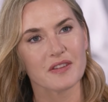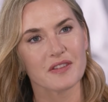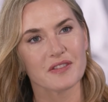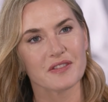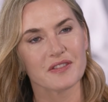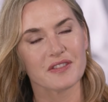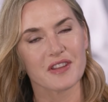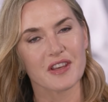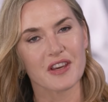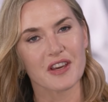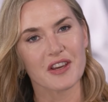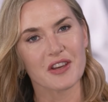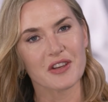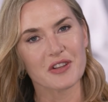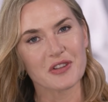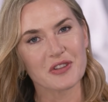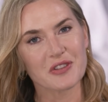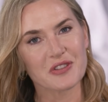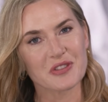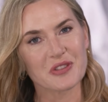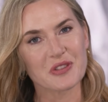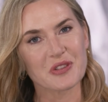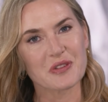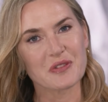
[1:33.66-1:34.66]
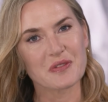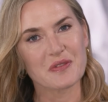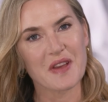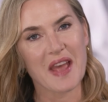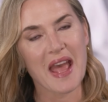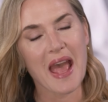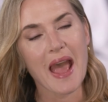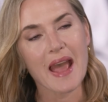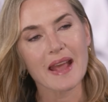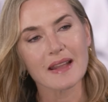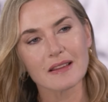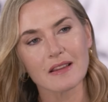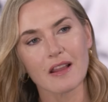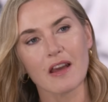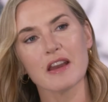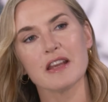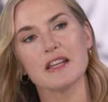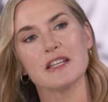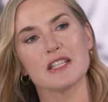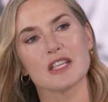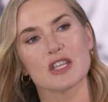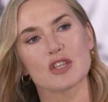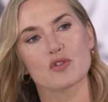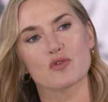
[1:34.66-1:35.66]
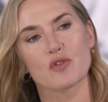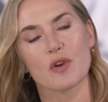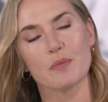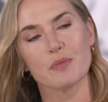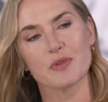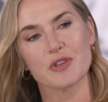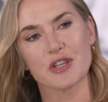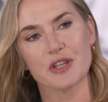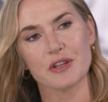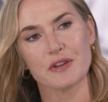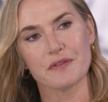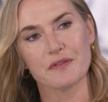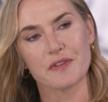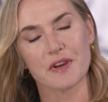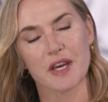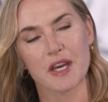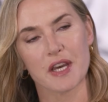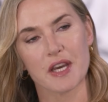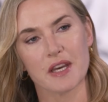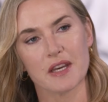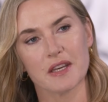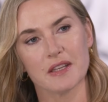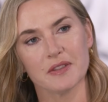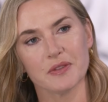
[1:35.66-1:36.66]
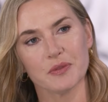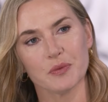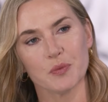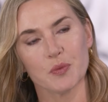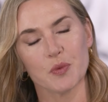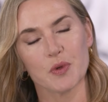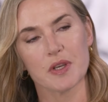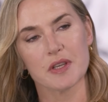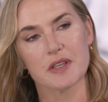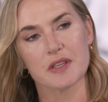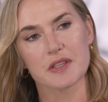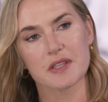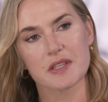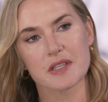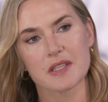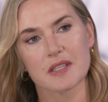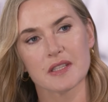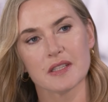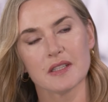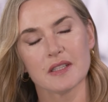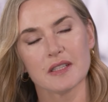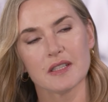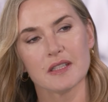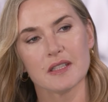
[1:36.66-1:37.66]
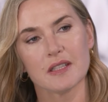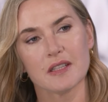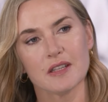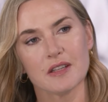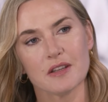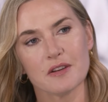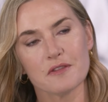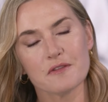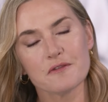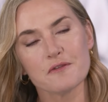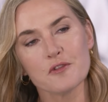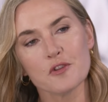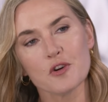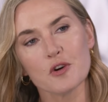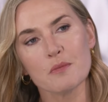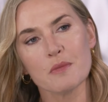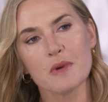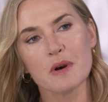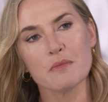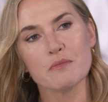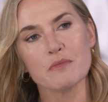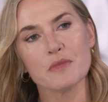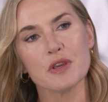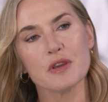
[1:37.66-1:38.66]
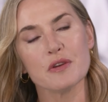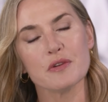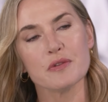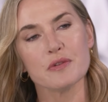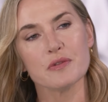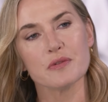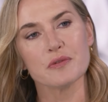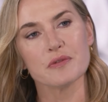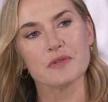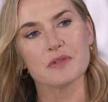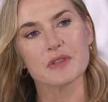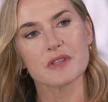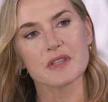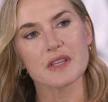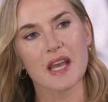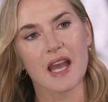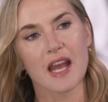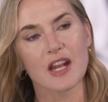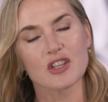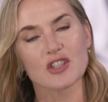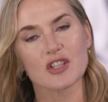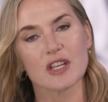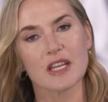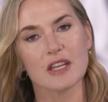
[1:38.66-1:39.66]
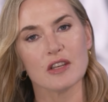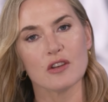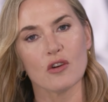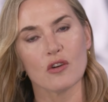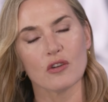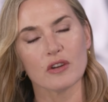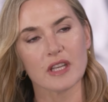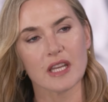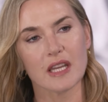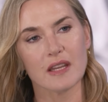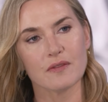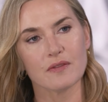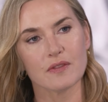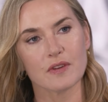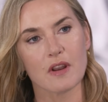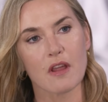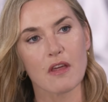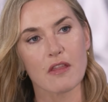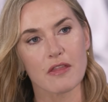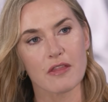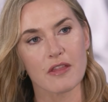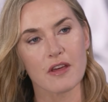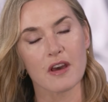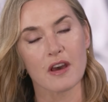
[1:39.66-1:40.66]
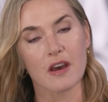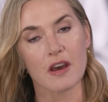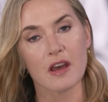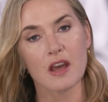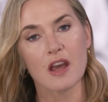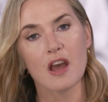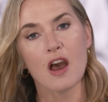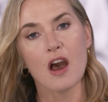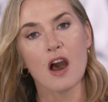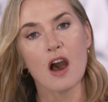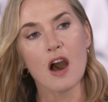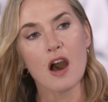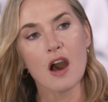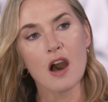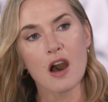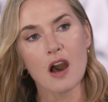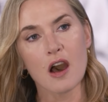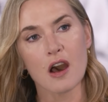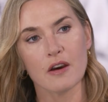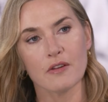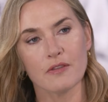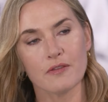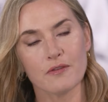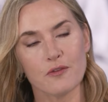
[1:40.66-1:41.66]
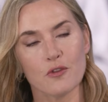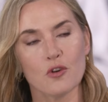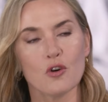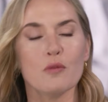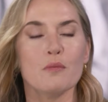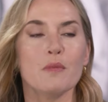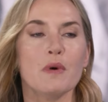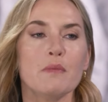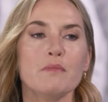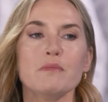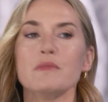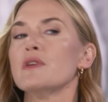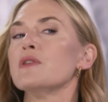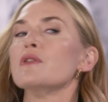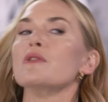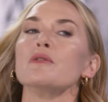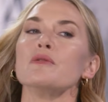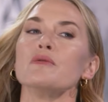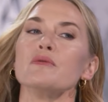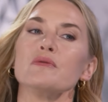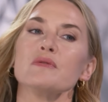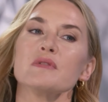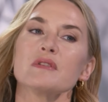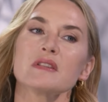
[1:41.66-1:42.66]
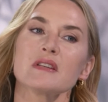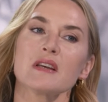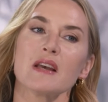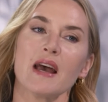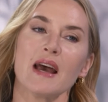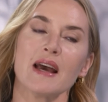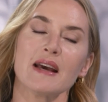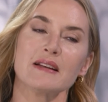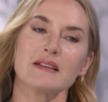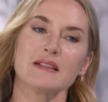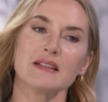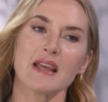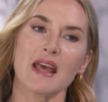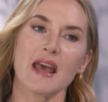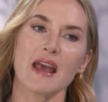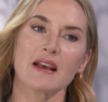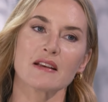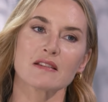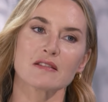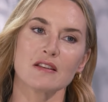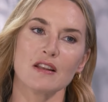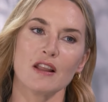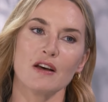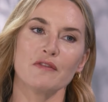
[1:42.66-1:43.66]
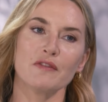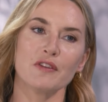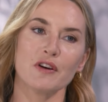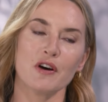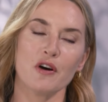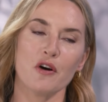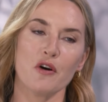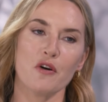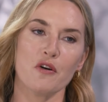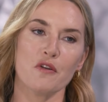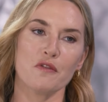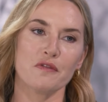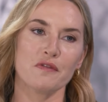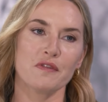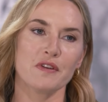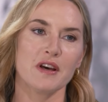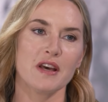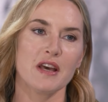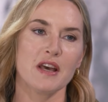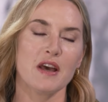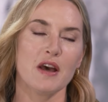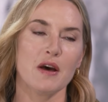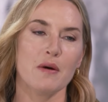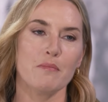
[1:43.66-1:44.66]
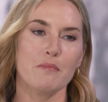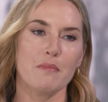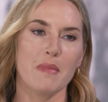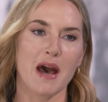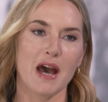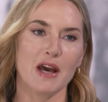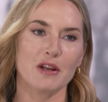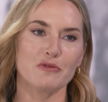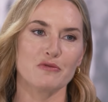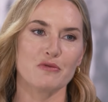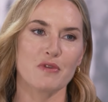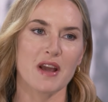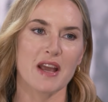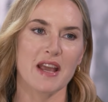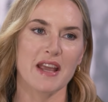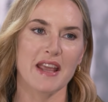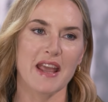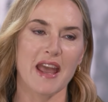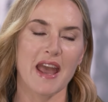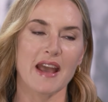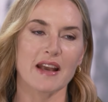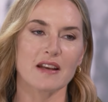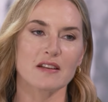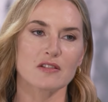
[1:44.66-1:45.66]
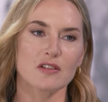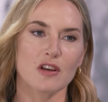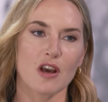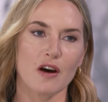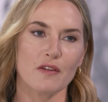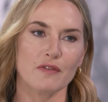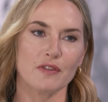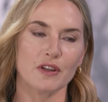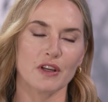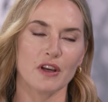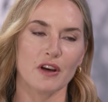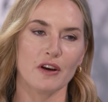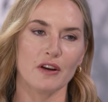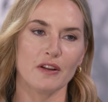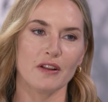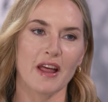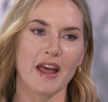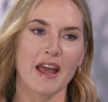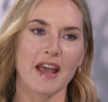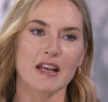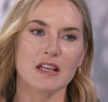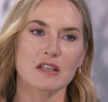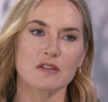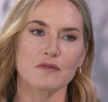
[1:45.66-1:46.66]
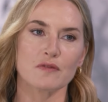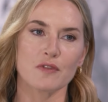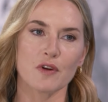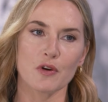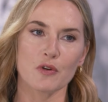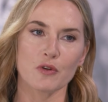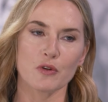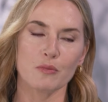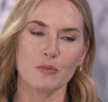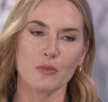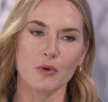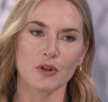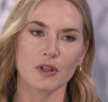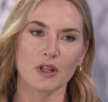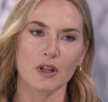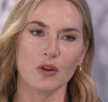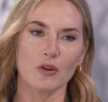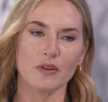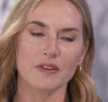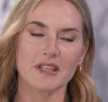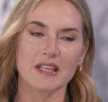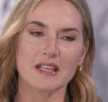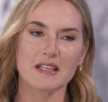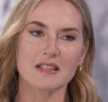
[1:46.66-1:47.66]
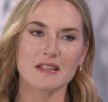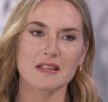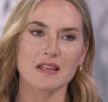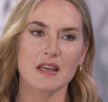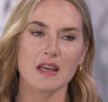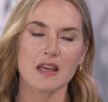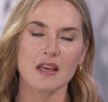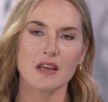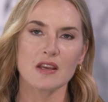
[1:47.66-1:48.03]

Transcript: the sort of headline description of her was former muse, actually not even the, former muse and ex-lover of Man Ray, ex-cover girl, ex-Vogue model. These